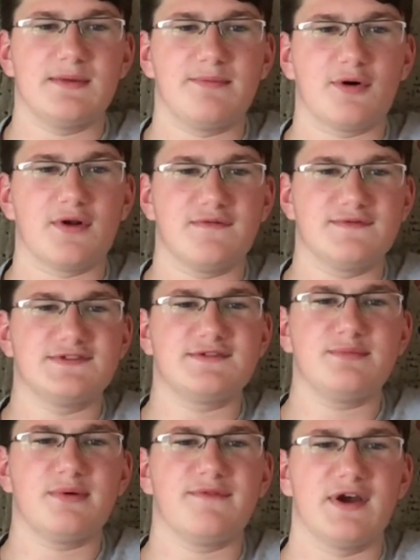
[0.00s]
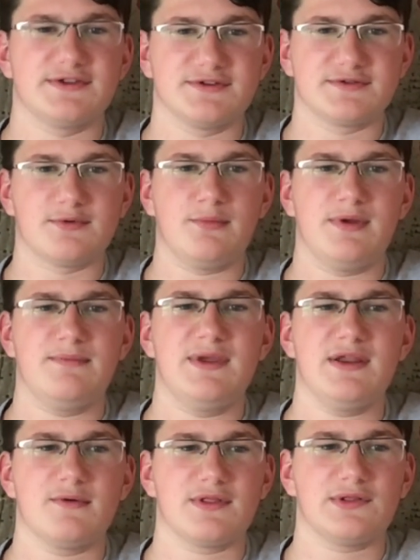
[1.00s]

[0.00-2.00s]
Board of Supervisors will be meeting with